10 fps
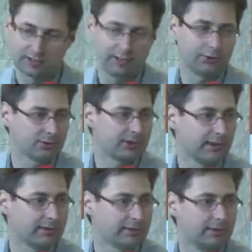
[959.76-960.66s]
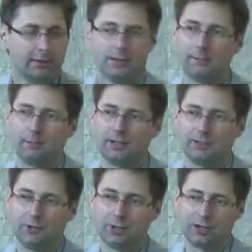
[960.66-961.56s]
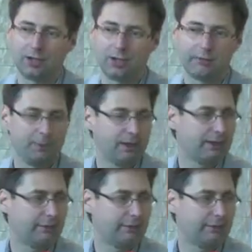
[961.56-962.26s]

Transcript: still do sales, but if you are thinking of being